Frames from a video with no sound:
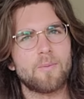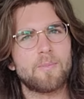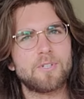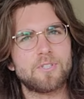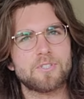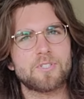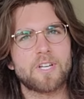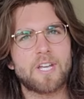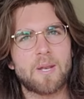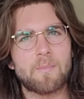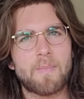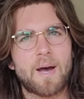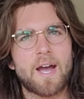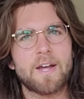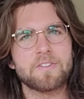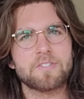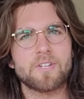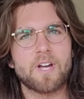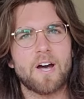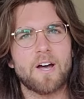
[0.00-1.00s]
but just like in my
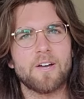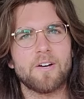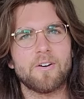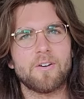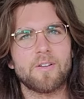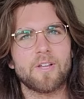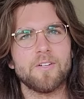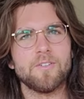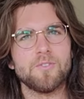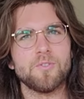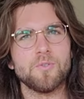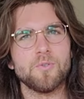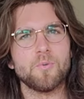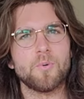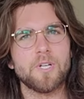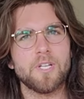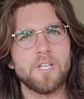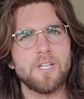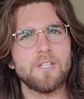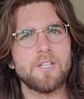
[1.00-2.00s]
style, and do
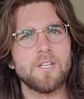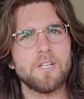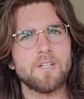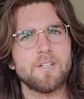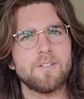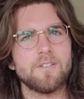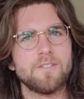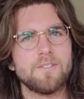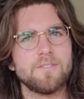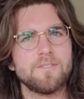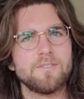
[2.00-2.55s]
what he did,